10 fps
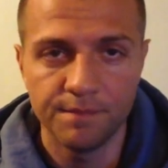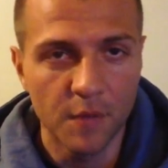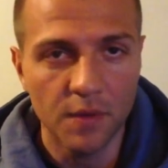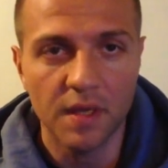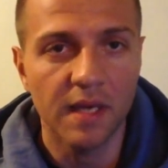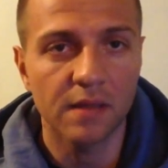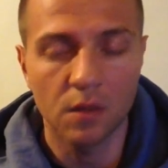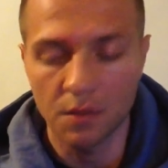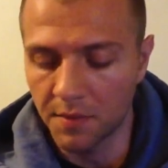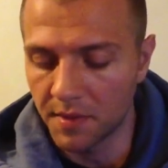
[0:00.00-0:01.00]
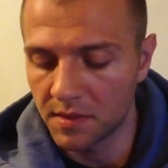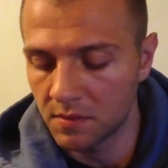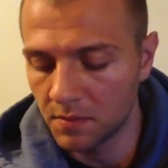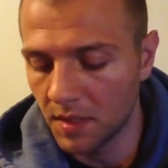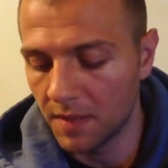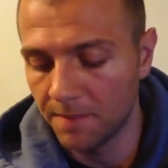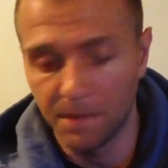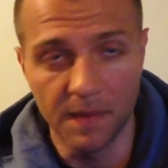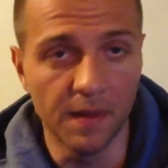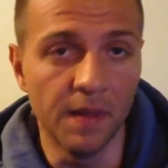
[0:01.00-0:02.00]
You can get lower grits, but
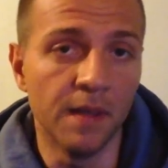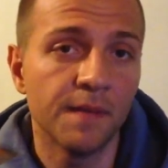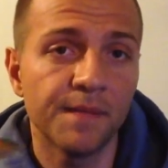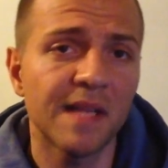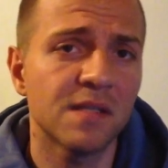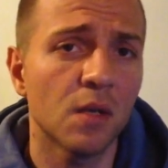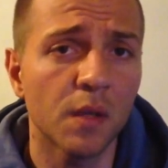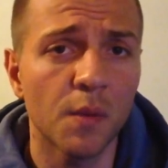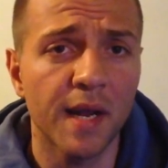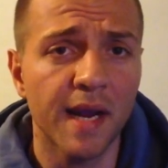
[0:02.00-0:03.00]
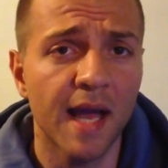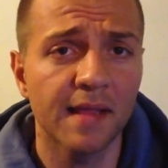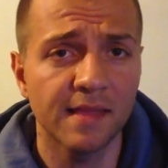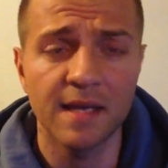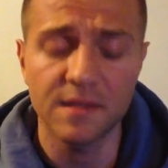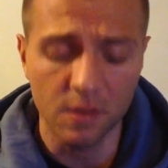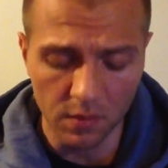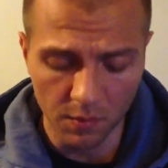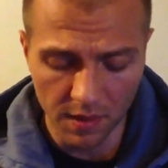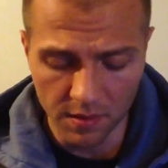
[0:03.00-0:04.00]
that's the only one I got. That's the
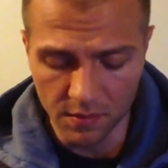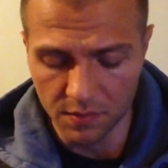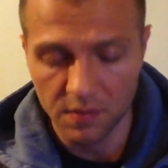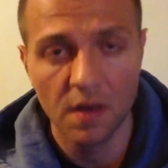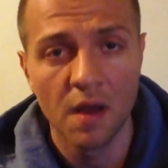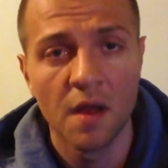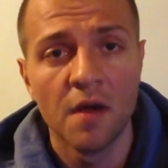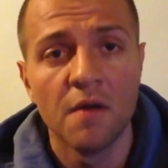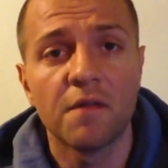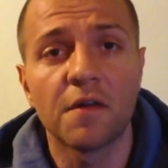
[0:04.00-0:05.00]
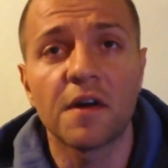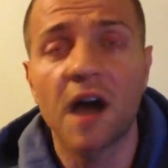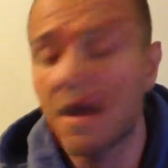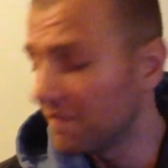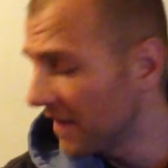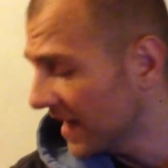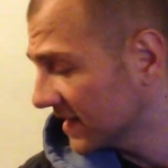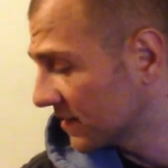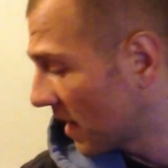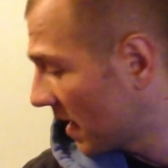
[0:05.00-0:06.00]
only one I use. For
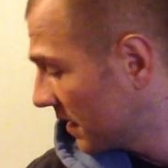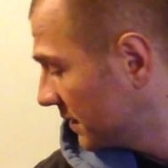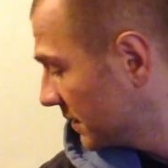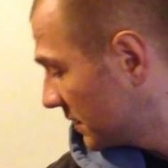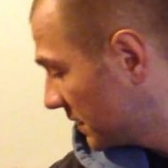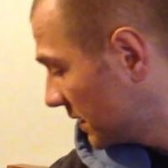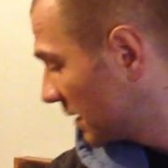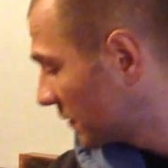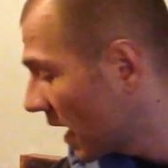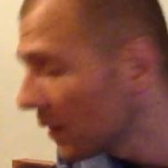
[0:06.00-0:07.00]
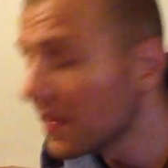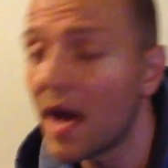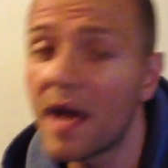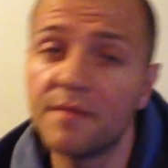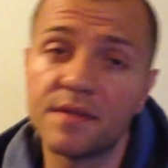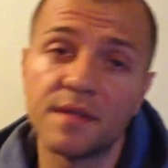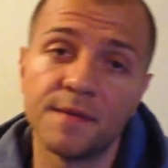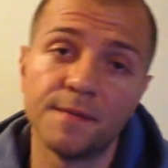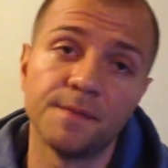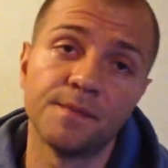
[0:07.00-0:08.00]
convex ground knives,
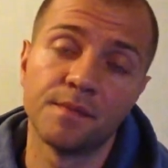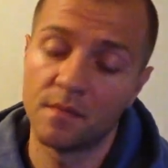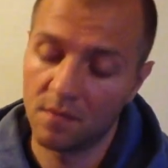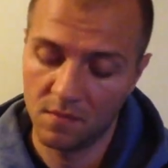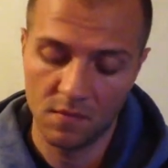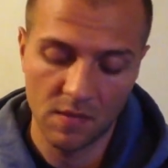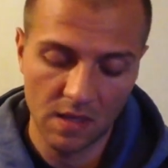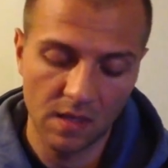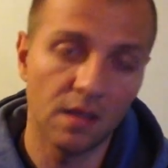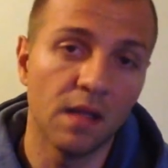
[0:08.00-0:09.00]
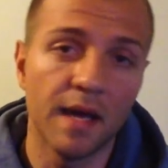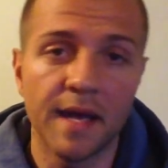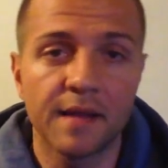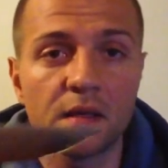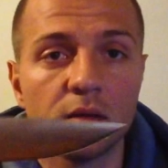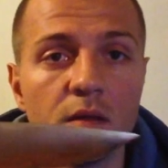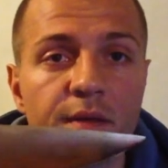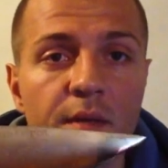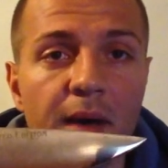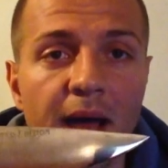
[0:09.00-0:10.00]
like the
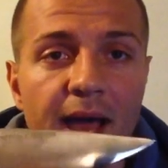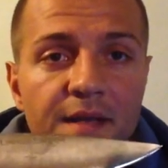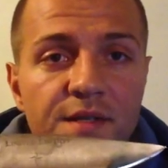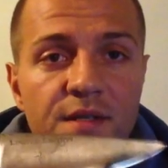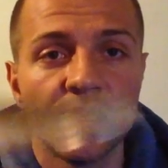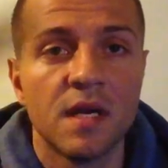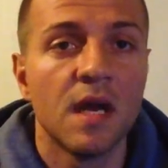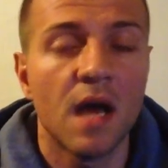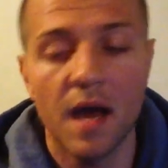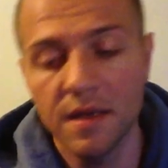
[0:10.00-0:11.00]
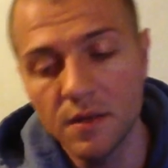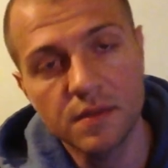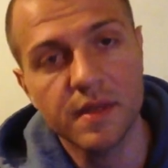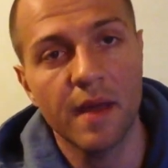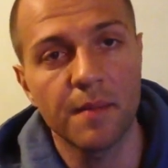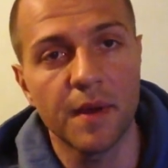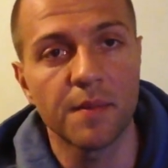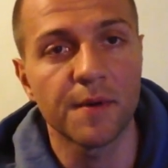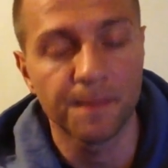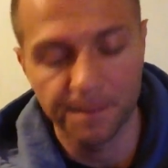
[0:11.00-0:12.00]
Colonial Patch, I use
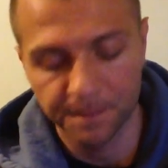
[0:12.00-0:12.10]
sandpaper.